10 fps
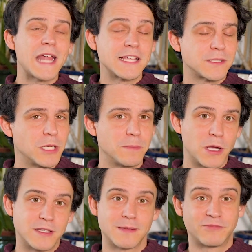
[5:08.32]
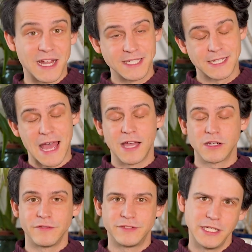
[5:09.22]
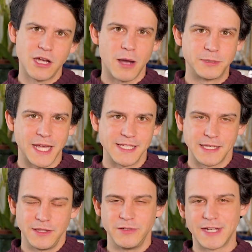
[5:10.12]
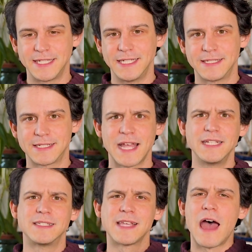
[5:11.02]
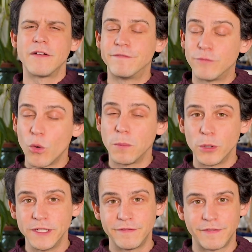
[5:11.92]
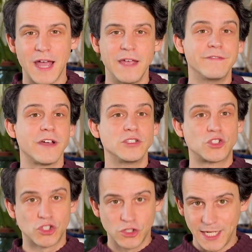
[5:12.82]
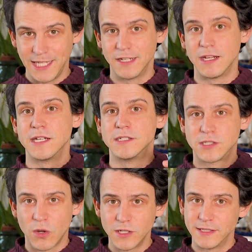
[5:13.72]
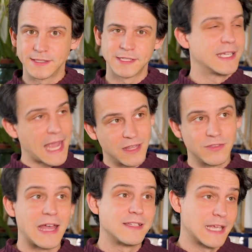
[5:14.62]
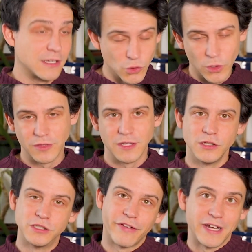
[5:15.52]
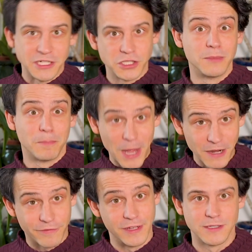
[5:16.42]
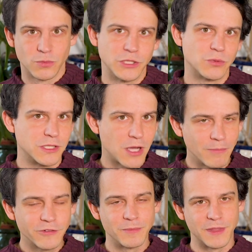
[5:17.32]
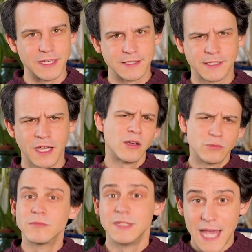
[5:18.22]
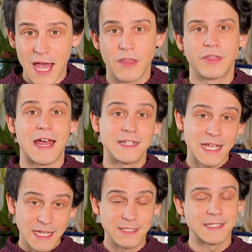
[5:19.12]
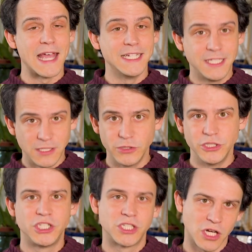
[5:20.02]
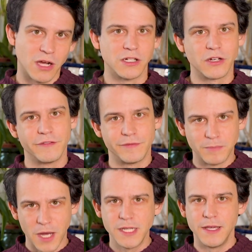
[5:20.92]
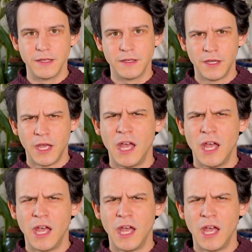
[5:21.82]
estimate puts the price tag of decarbonizing the United States at 4.5 trillion dollars. Again, that's ignoring the huge financial benefits which would come from this. So yeah, that is a huge chunk of money.